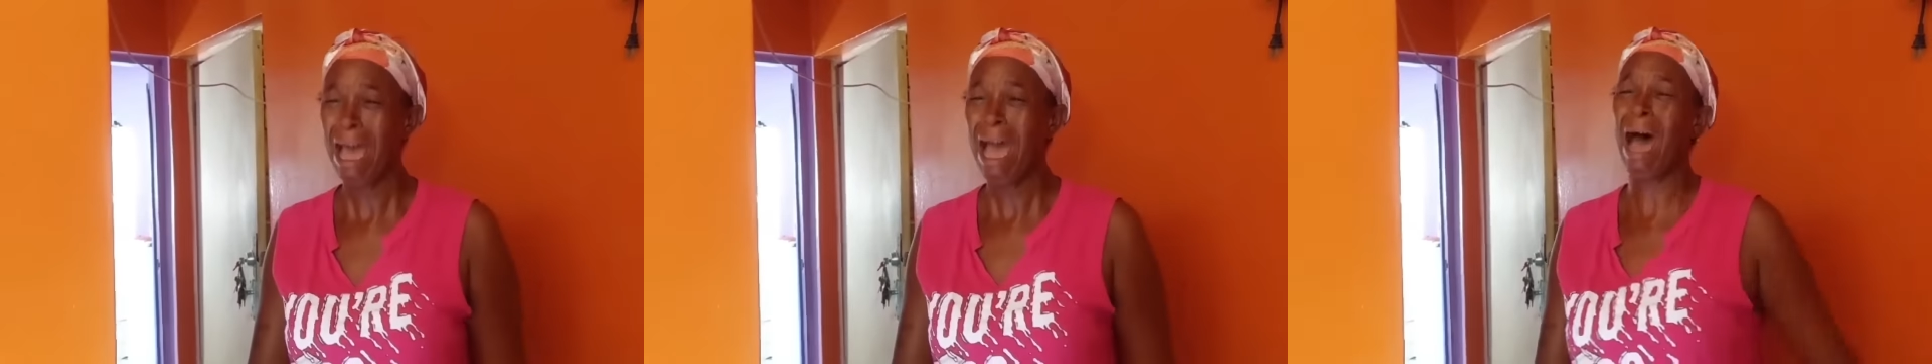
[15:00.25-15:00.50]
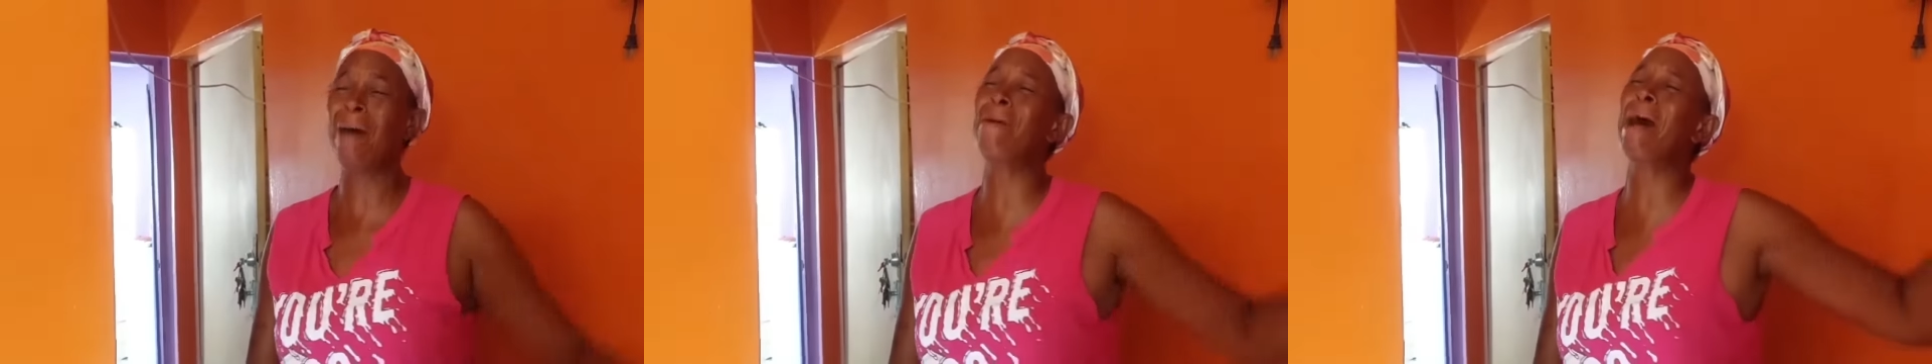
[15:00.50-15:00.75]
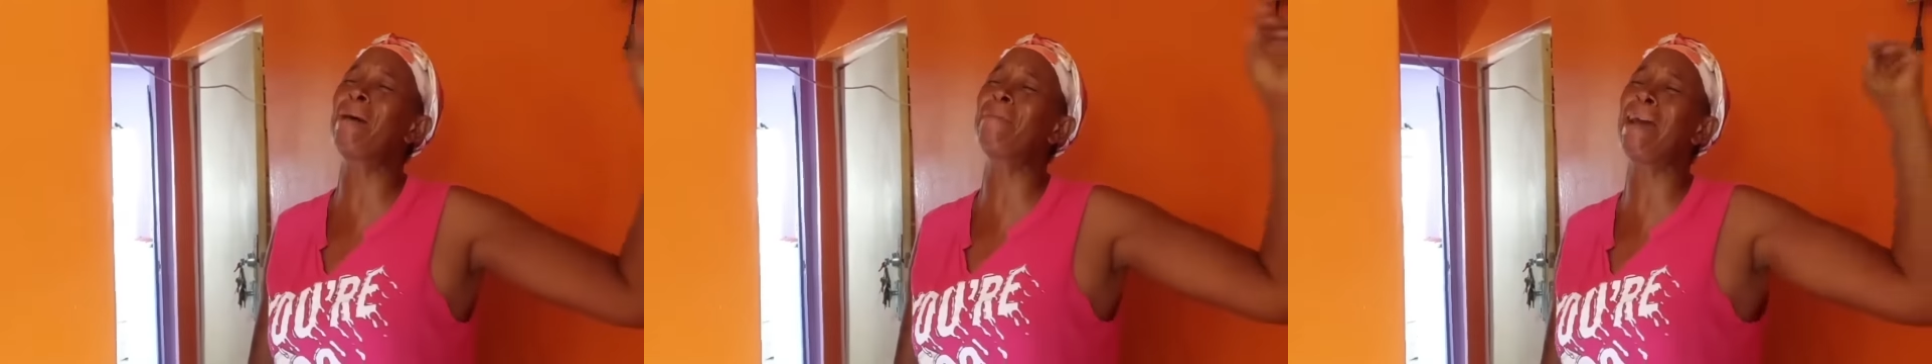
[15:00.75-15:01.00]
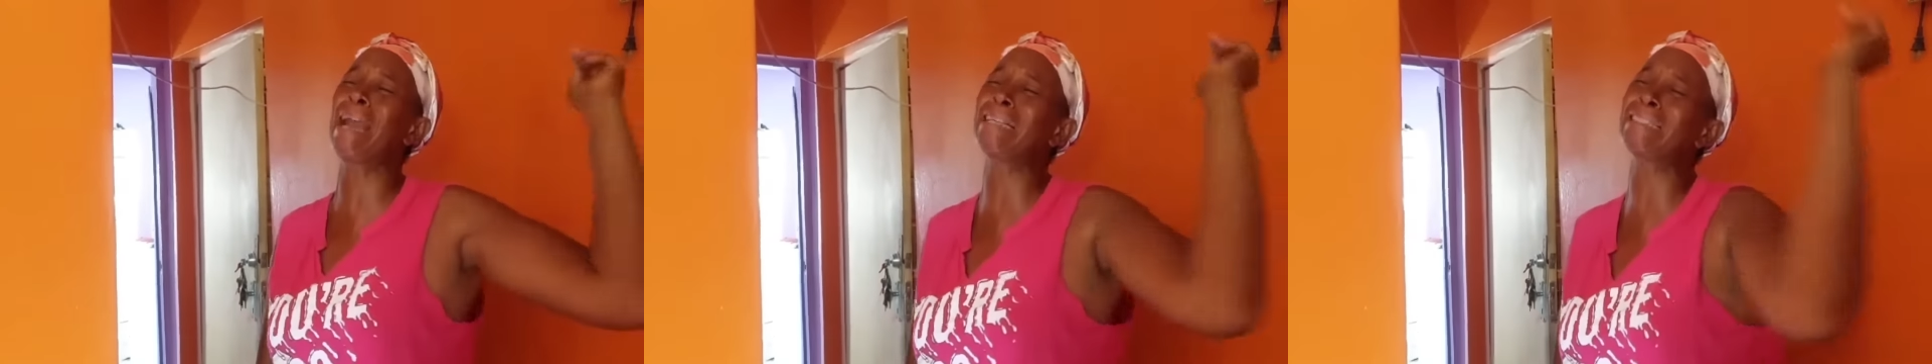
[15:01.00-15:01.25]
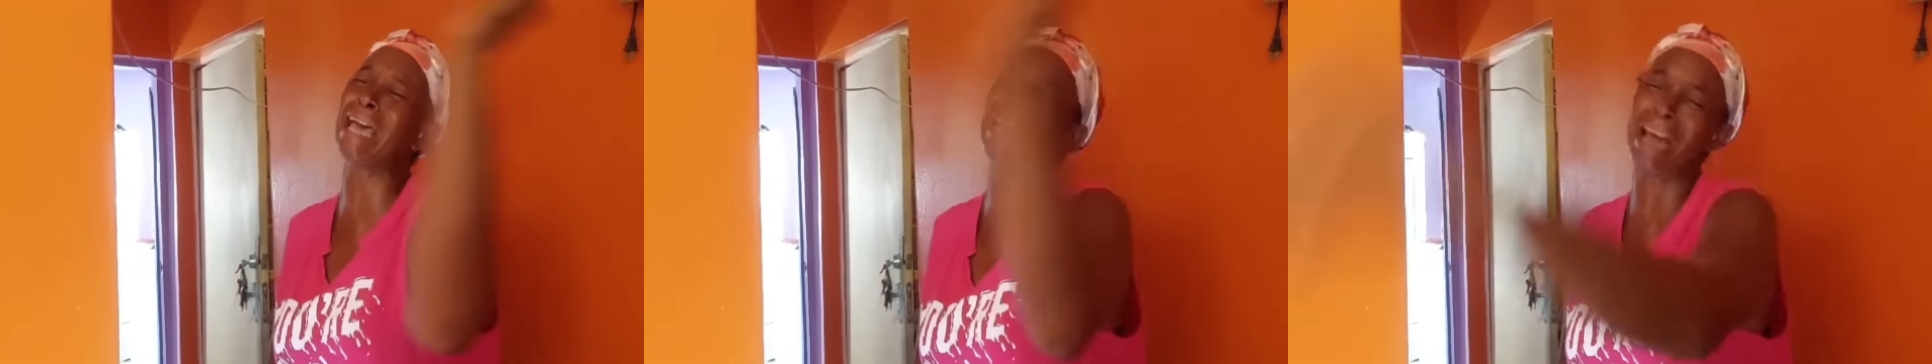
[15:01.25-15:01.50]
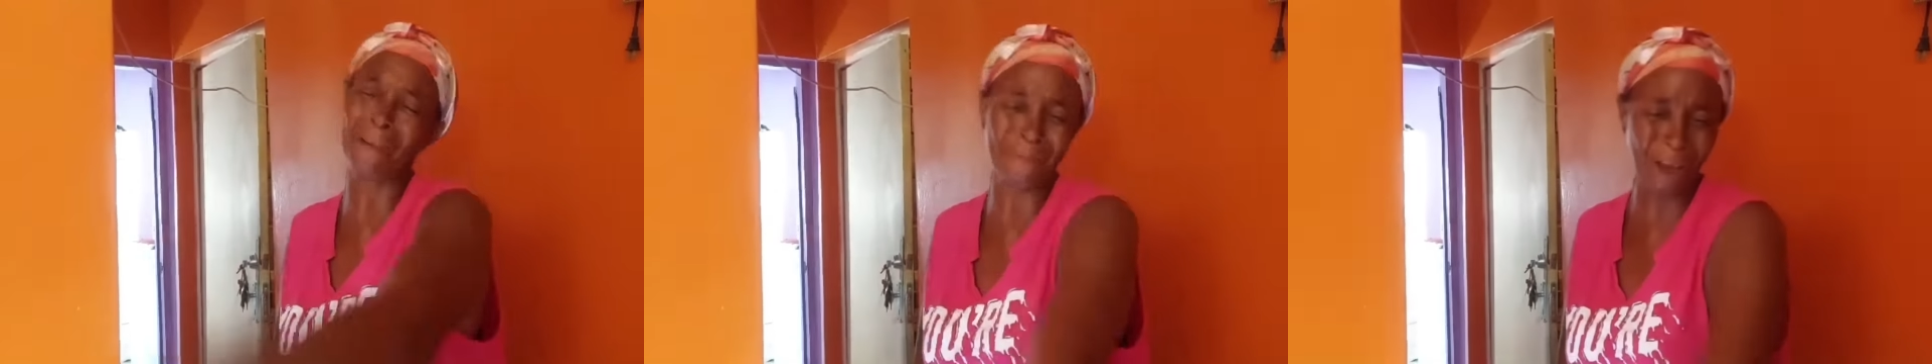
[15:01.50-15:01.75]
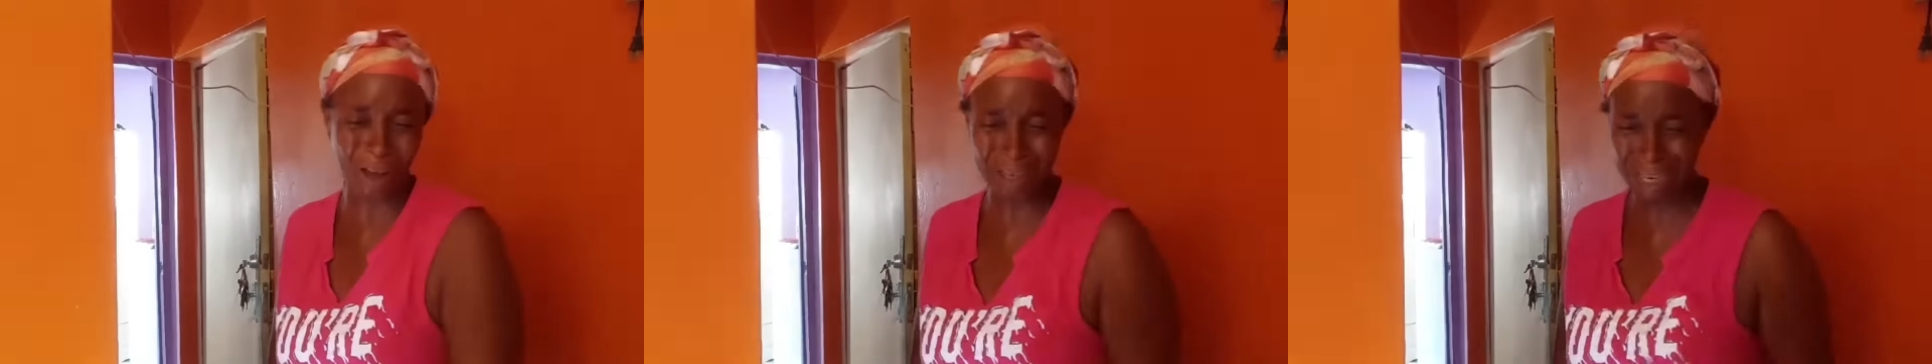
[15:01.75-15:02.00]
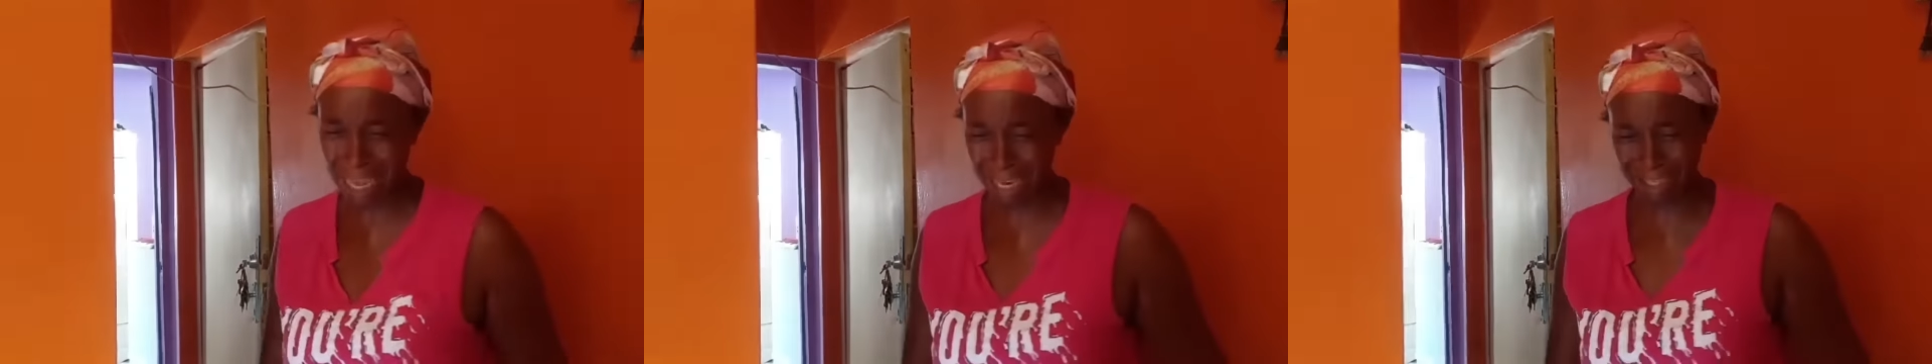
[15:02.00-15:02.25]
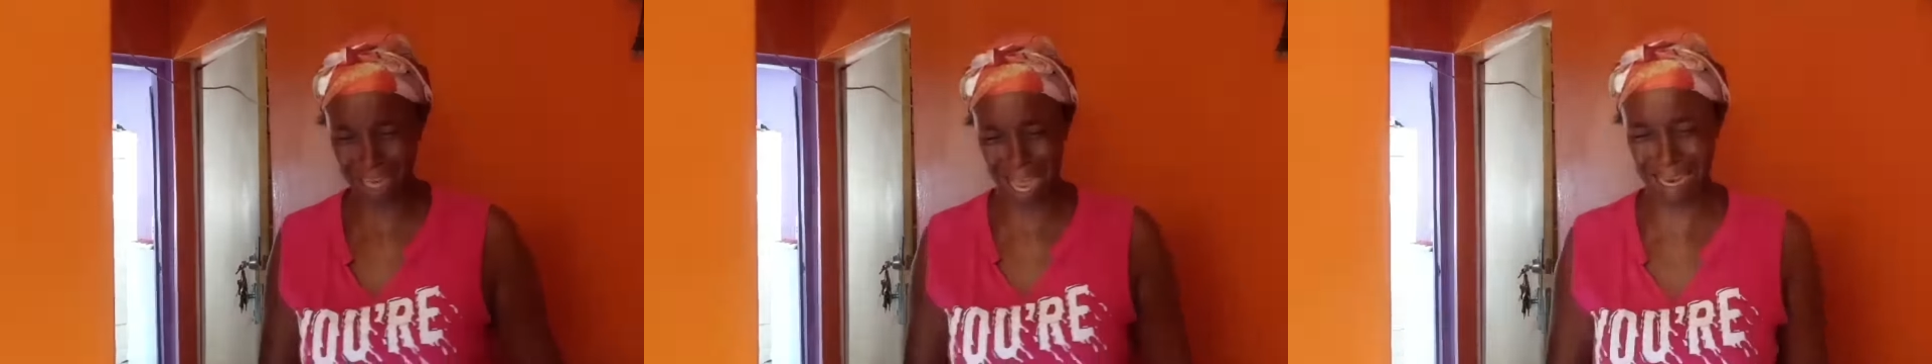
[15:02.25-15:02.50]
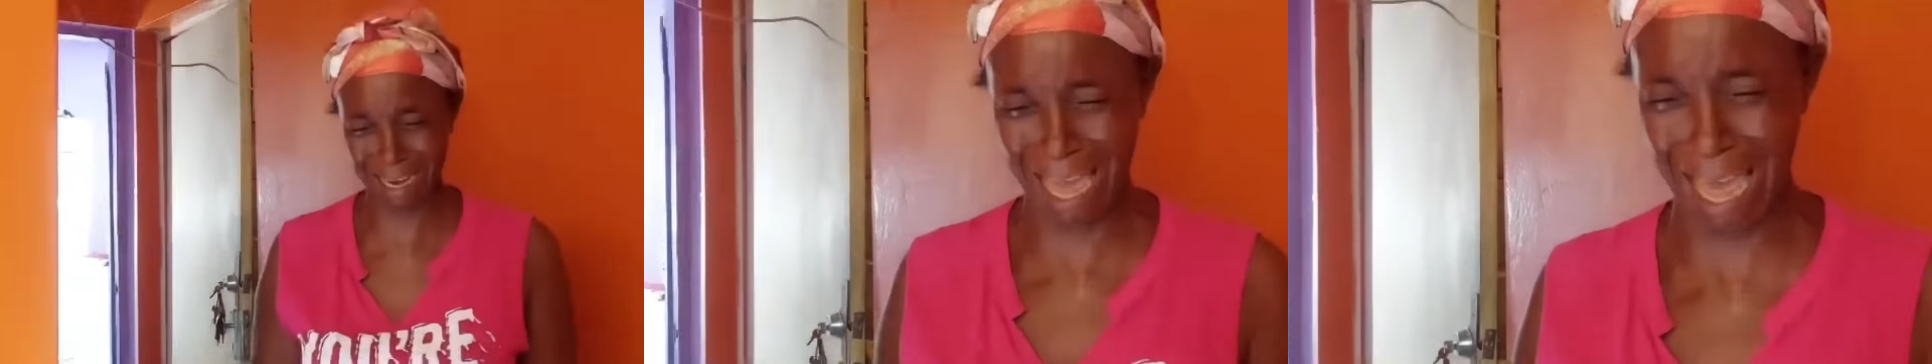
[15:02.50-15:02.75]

Am I wanna sell a foundation